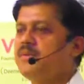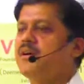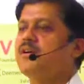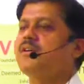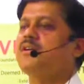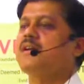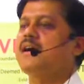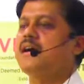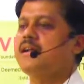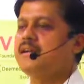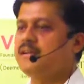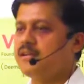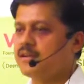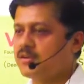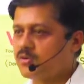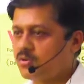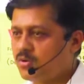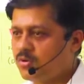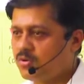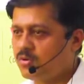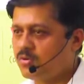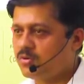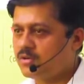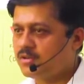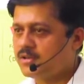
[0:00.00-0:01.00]
or write a
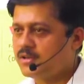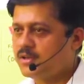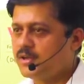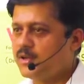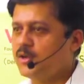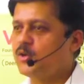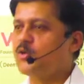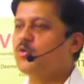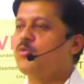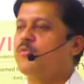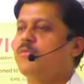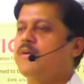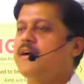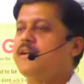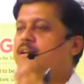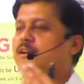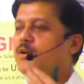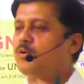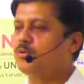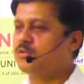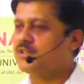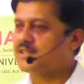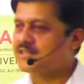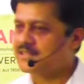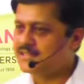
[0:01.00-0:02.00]
code to find
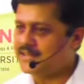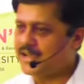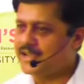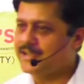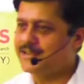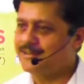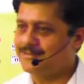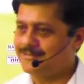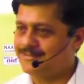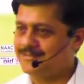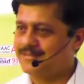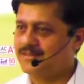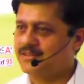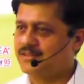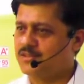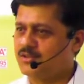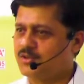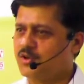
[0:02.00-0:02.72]
out the sign,